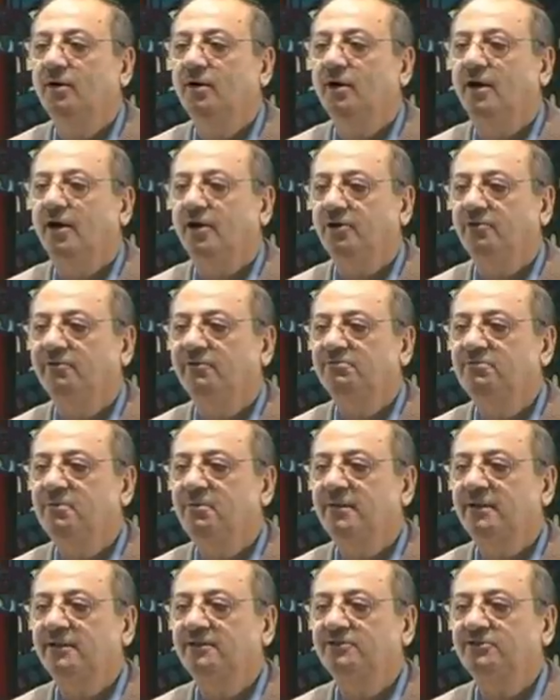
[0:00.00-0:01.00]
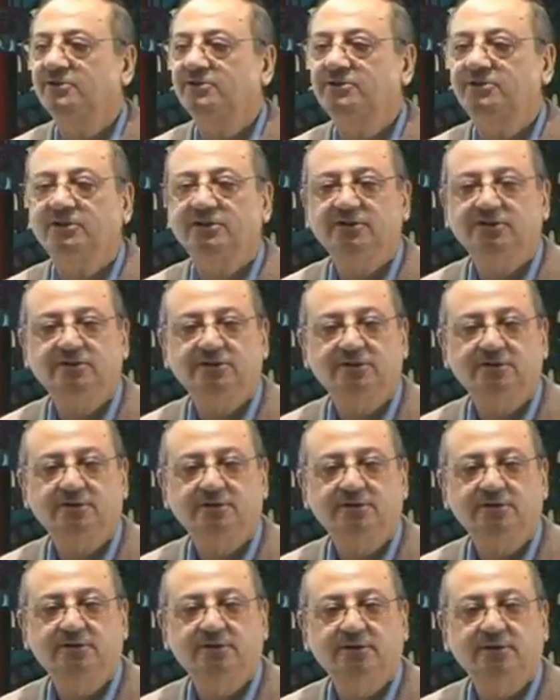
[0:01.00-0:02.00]
Are you with me, brothers and sisters?
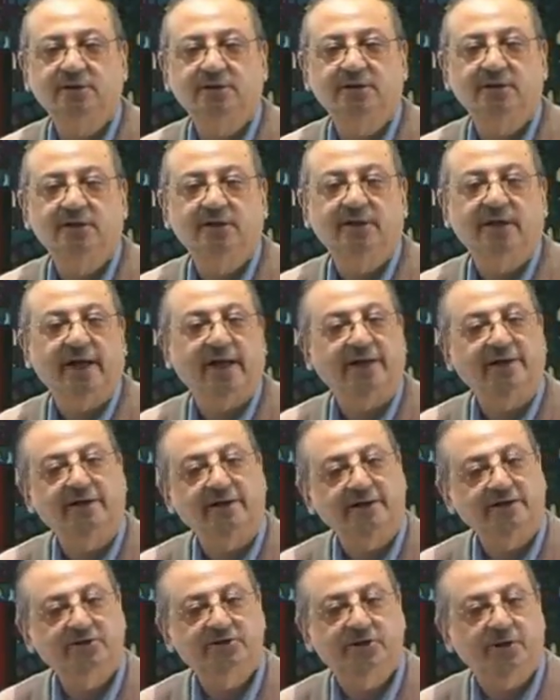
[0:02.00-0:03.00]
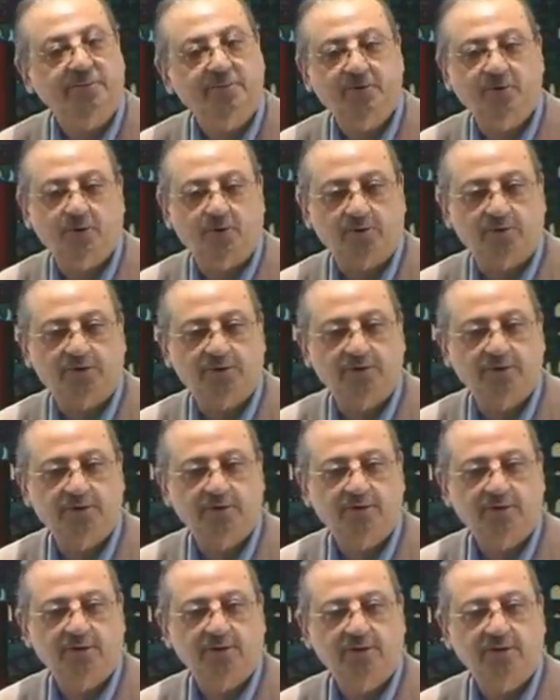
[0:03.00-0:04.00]
And it is diptote.
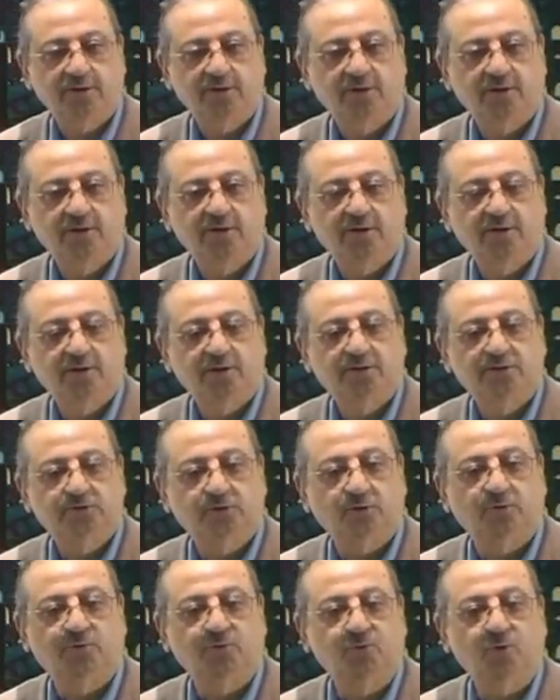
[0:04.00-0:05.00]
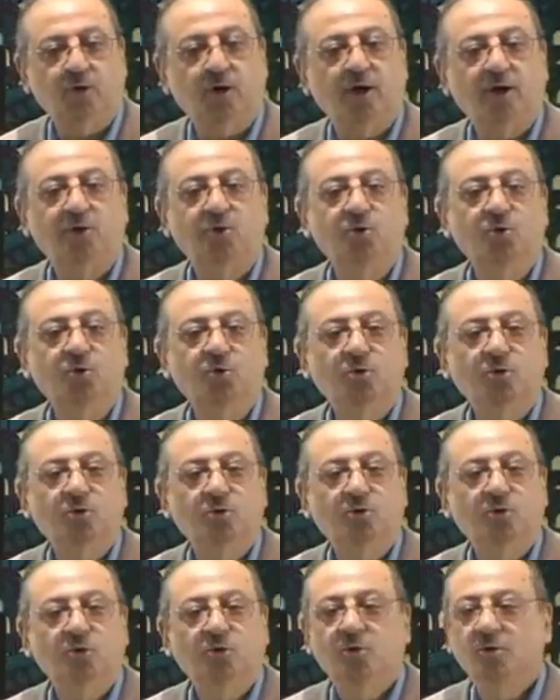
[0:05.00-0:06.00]
So Fu'alu,
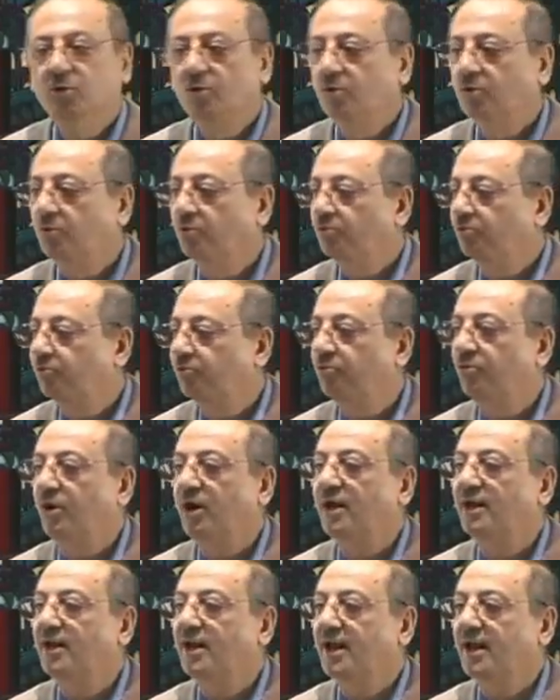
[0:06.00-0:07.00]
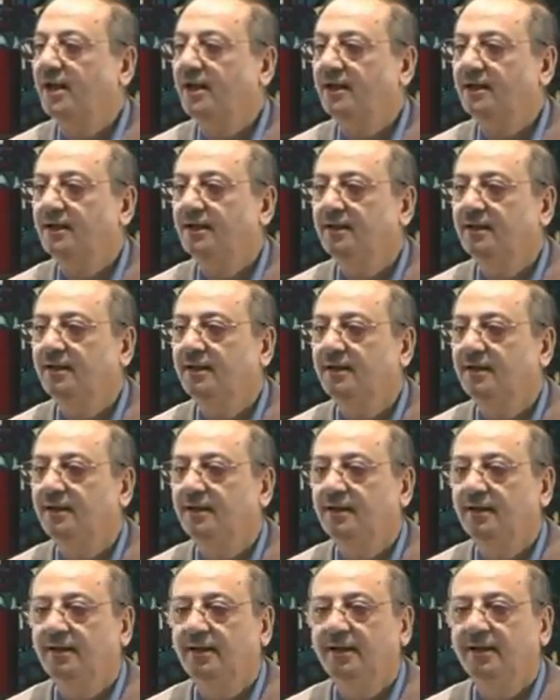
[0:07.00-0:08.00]
Fu'ala,
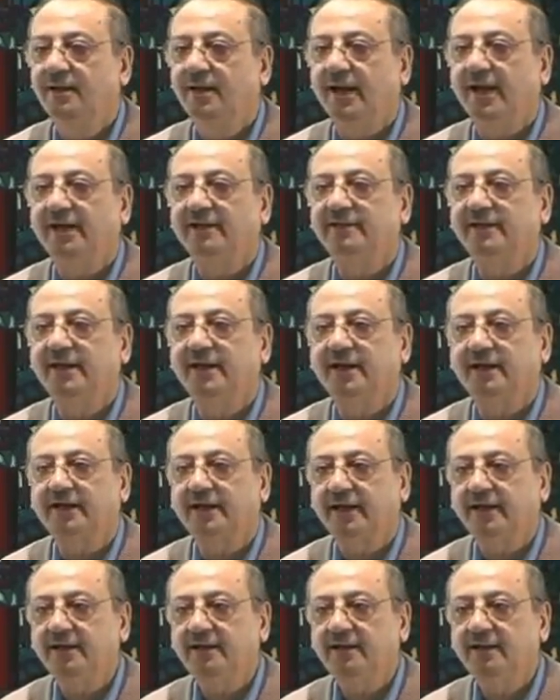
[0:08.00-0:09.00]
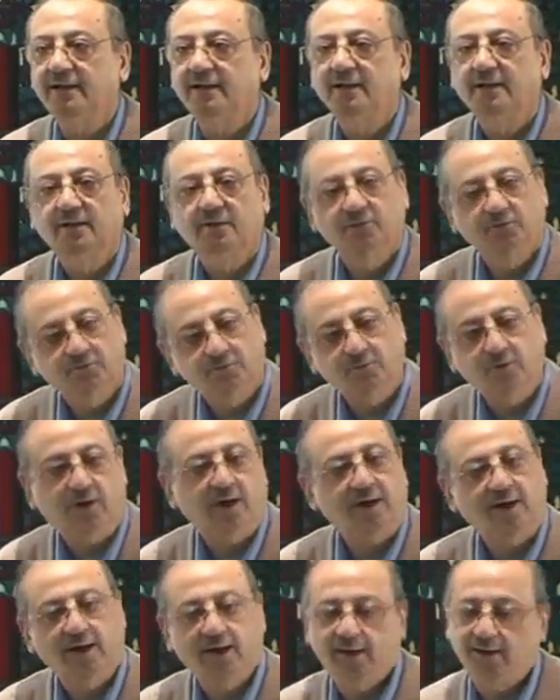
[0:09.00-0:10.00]
and then again
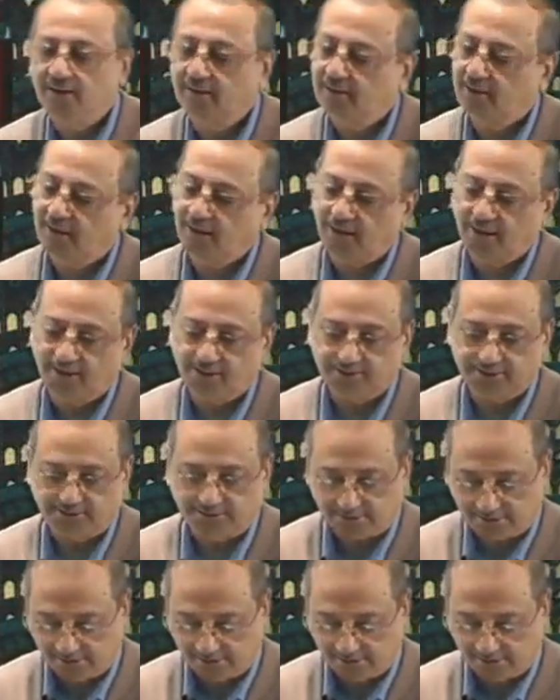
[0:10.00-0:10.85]
Fu'ala. Khalas.